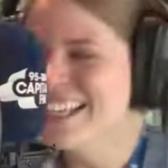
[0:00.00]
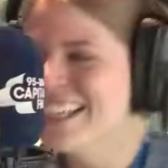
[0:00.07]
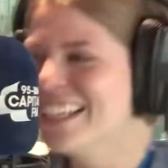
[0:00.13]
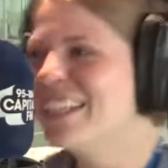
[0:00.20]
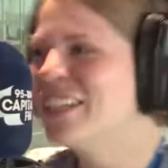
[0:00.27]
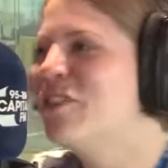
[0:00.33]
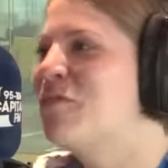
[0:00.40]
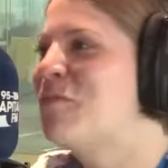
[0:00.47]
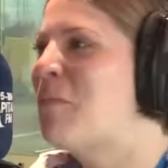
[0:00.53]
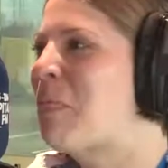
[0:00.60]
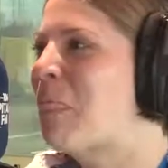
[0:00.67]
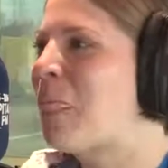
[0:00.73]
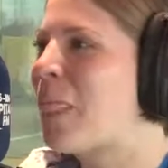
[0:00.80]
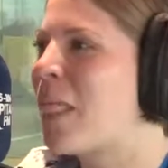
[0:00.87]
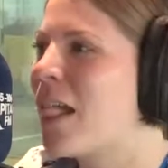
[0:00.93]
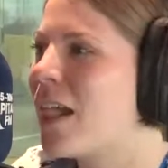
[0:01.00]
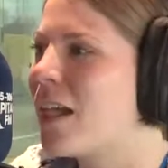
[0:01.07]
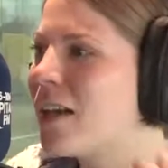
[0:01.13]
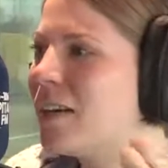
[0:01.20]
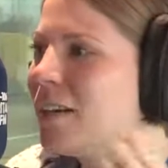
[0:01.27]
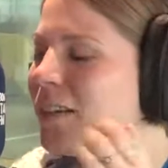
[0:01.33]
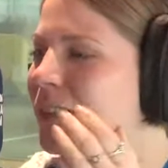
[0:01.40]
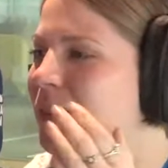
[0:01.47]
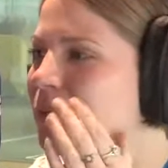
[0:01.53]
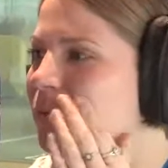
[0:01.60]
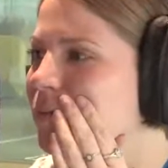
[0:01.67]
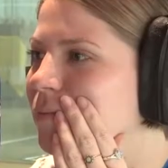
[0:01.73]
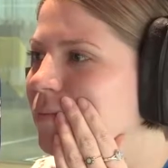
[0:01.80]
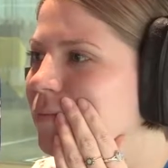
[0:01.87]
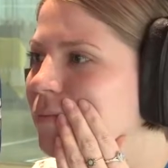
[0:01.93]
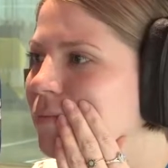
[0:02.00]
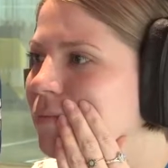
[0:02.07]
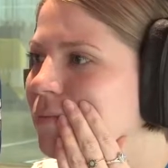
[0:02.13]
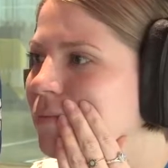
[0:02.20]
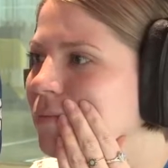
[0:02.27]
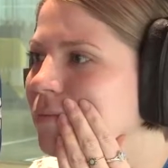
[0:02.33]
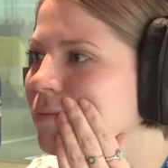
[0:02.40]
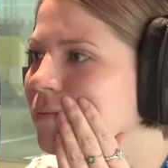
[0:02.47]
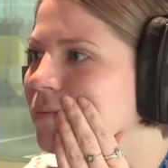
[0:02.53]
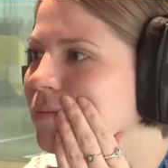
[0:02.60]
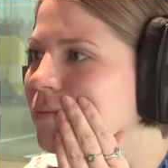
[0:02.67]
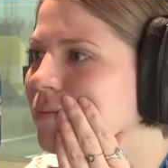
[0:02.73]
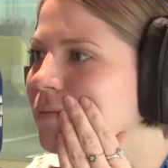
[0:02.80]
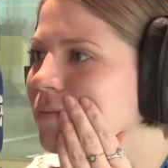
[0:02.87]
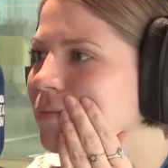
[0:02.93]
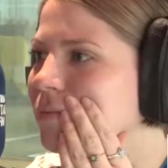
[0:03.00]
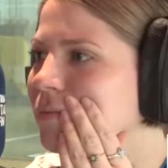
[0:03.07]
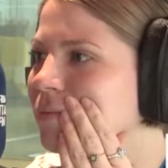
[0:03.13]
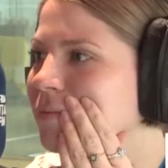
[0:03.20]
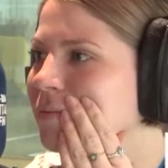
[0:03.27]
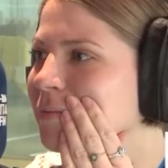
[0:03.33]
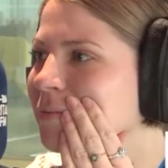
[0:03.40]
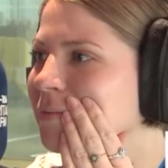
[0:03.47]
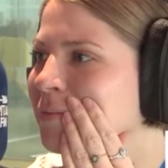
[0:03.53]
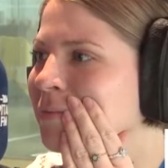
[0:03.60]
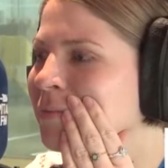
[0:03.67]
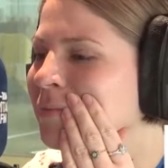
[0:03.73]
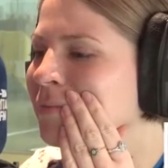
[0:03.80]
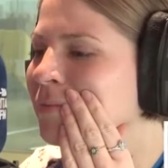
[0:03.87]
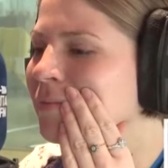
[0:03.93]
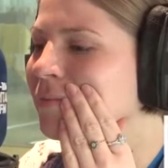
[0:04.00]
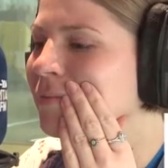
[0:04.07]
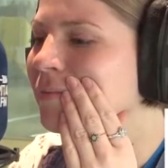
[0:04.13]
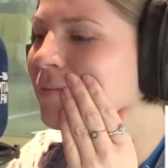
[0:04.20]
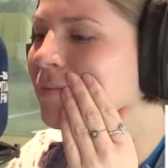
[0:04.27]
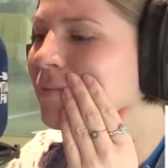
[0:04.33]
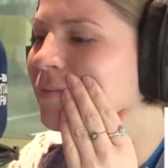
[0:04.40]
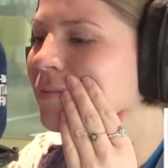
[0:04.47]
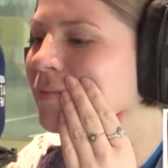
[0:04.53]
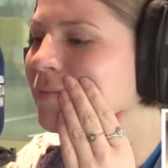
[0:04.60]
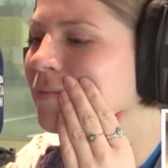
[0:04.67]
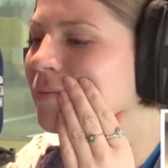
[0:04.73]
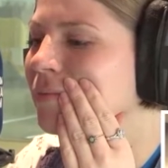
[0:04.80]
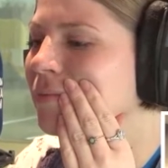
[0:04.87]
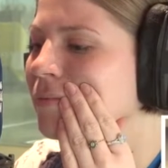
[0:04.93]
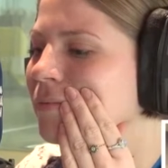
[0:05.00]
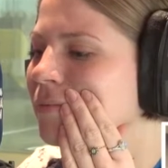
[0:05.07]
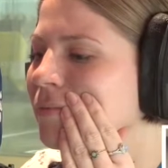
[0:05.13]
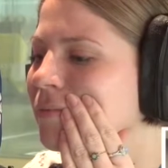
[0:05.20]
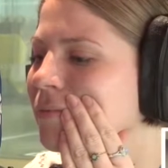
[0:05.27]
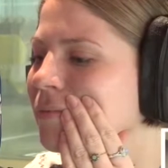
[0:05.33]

The person shown says nothing.